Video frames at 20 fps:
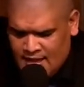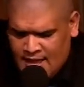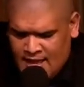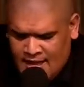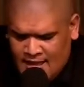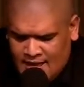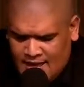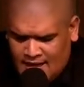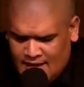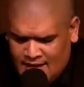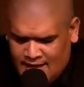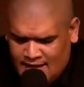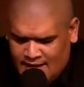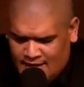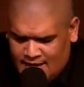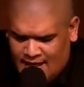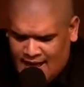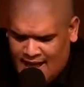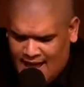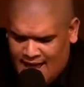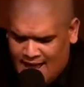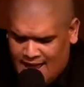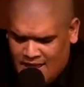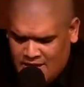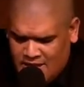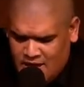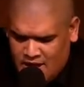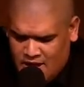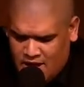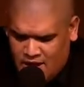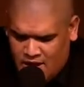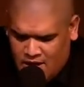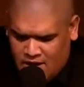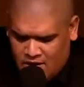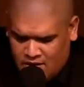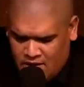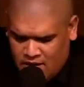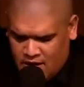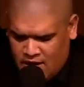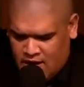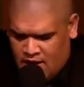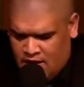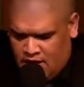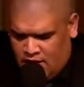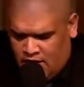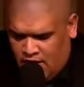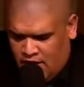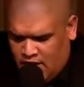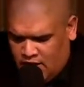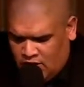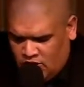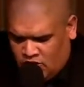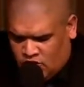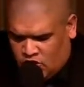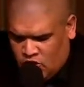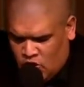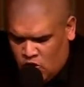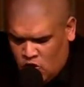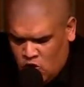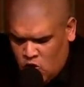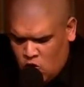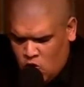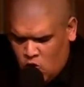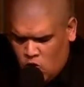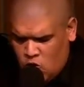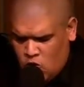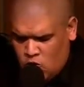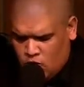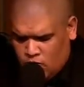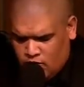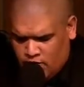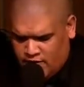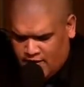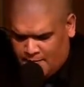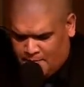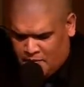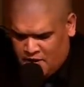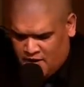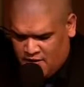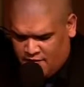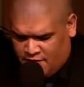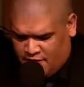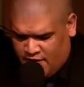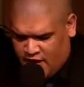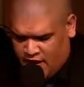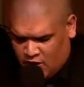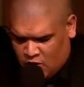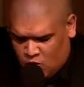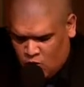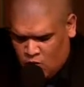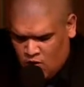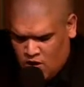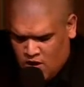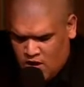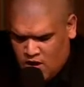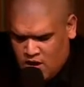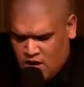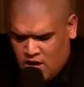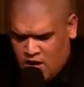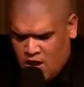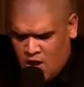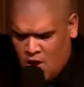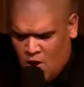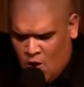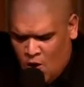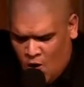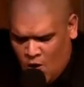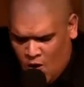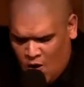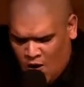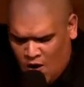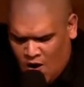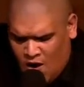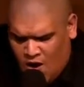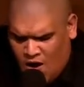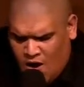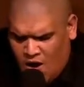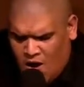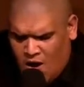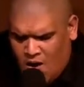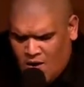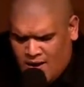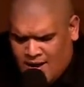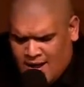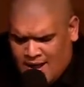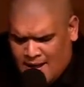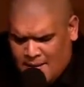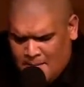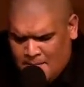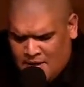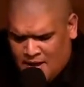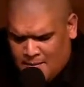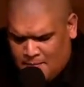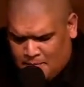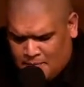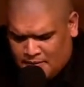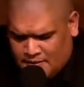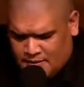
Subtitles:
a little higher into the perfect word. Oh, come up